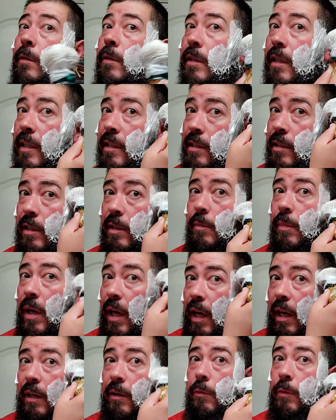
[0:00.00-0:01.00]
densely
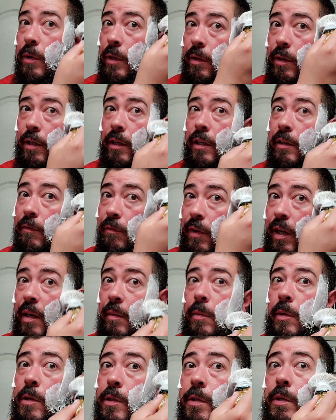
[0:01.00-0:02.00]
packed with uh,
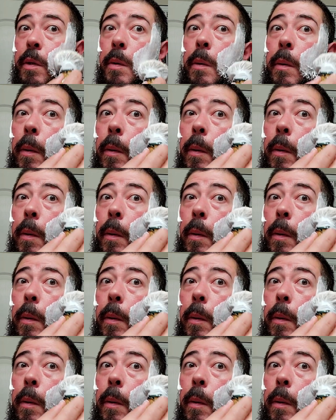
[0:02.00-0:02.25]
fibers